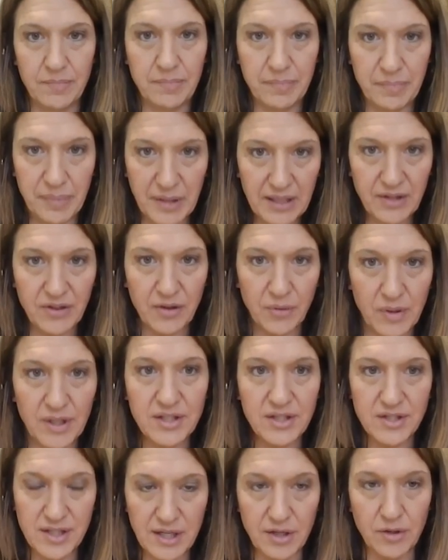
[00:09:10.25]
Pick the
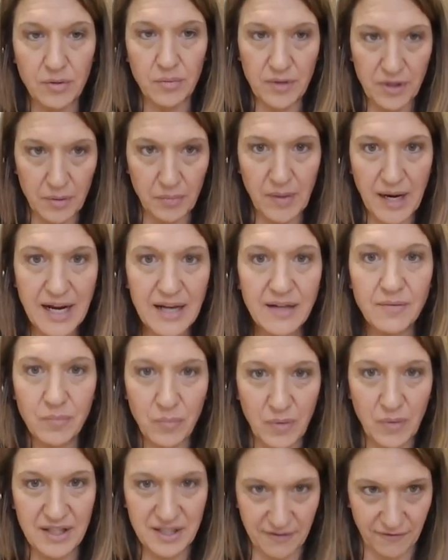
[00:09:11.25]
ones that are the right
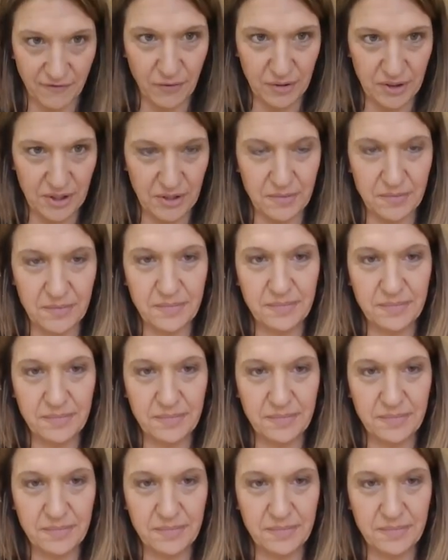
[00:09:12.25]
ones for you.